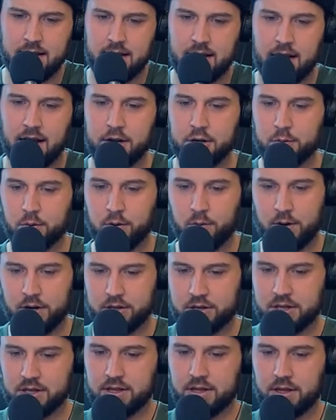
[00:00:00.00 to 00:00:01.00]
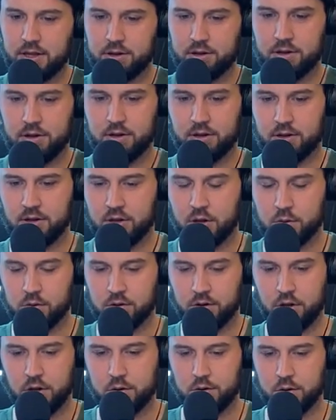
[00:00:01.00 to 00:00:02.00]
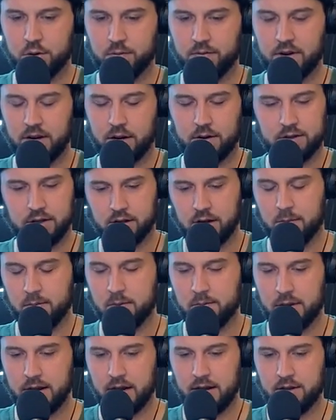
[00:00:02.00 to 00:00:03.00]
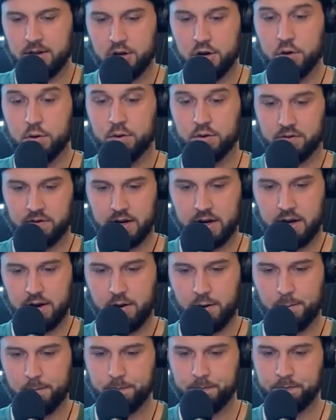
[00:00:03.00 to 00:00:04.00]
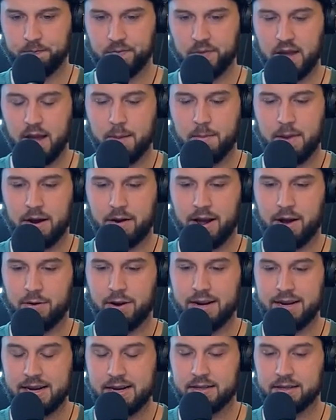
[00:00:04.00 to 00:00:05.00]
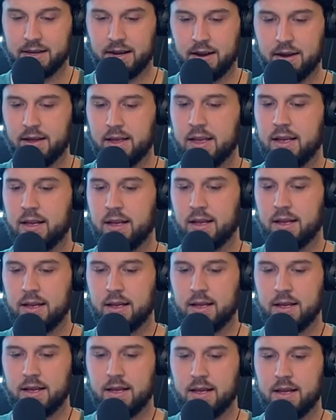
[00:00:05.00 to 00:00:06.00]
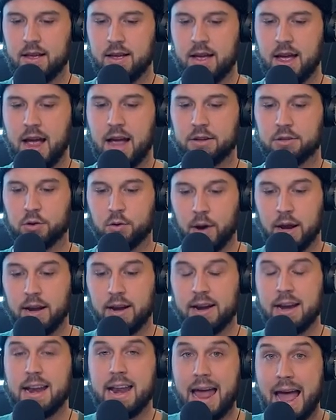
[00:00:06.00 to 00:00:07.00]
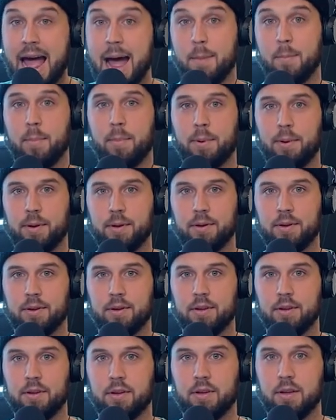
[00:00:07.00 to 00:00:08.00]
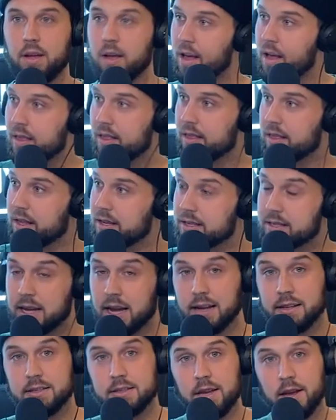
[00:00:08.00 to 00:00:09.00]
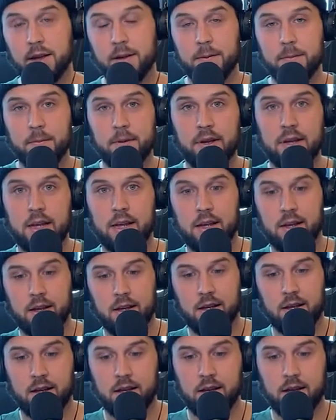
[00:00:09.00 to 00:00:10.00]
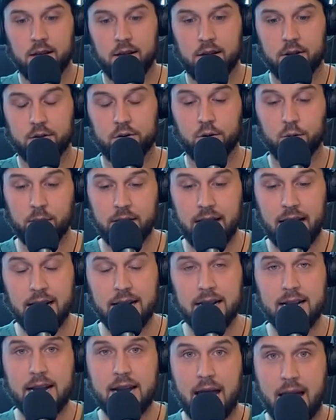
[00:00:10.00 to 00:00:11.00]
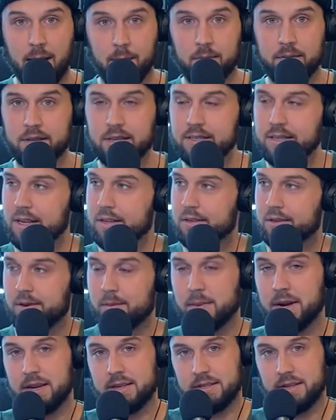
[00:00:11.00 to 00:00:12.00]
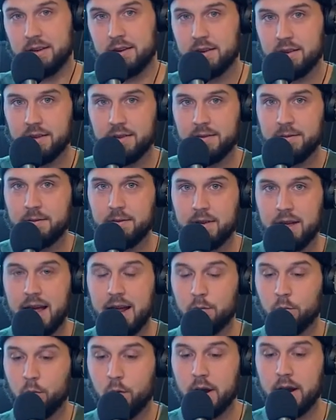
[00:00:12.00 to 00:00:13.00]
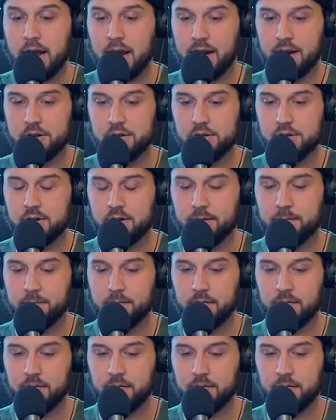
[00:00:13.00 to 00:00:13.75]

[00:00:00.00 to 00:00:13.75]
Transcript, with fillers: I just want to watch this little local YouTube video. It's a couple-minute news video about how Anissa has created an app. These kids created an app. These kids are amazing. At what age?